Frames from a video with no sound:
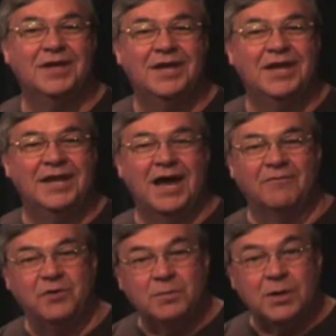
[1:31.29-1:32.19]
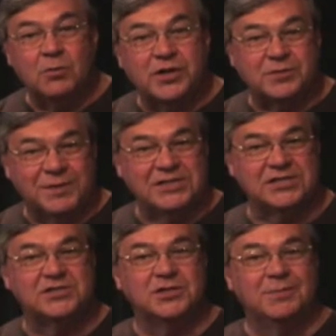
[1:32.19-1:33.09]
Now, if you've been with me
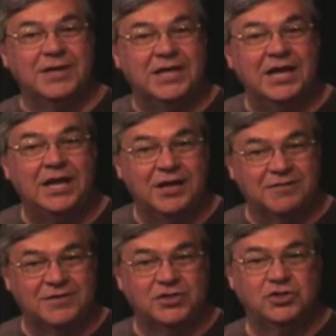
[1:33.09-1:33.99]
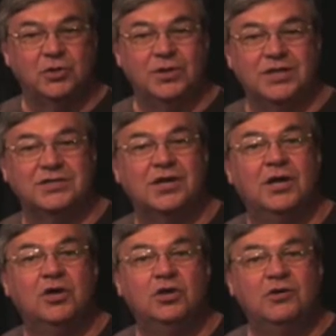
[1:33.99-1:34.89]
since the beginning of this unit,
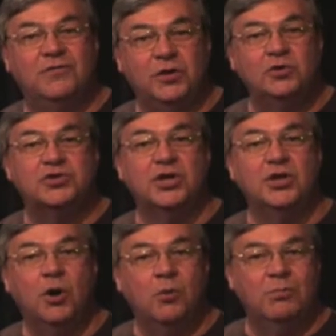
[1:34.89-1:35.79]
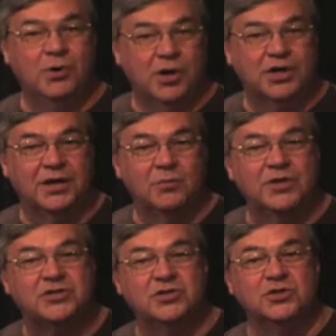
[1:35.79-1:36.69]
you've used a notebook in
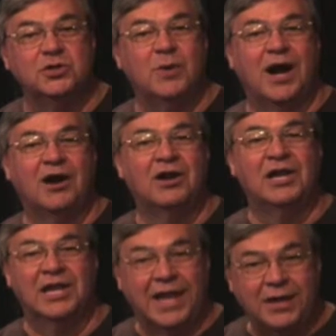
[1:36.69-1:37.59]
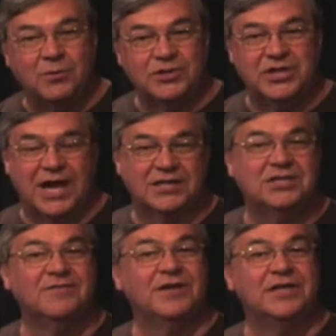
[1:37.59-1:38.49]
which to do our language
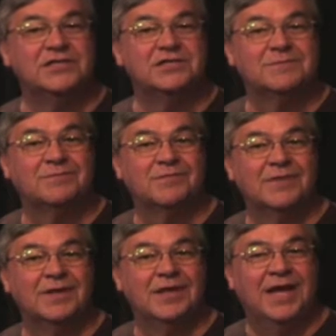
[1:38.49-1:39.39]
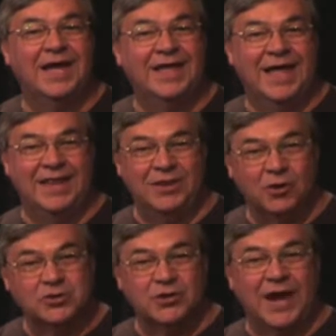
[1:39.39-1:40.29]
activities. And
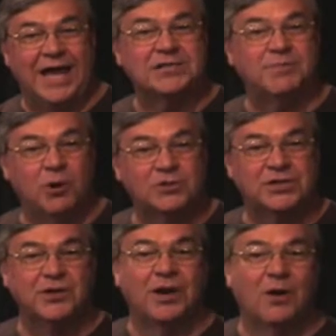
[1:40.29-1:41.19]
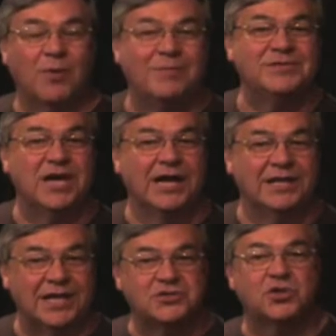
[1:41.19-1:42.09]
those are as posted on our website,
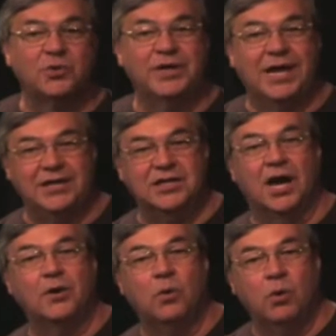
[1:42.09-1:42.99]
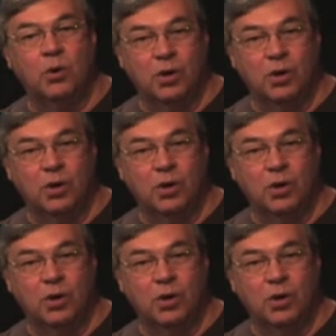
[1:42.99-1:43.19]
letzcreate.org.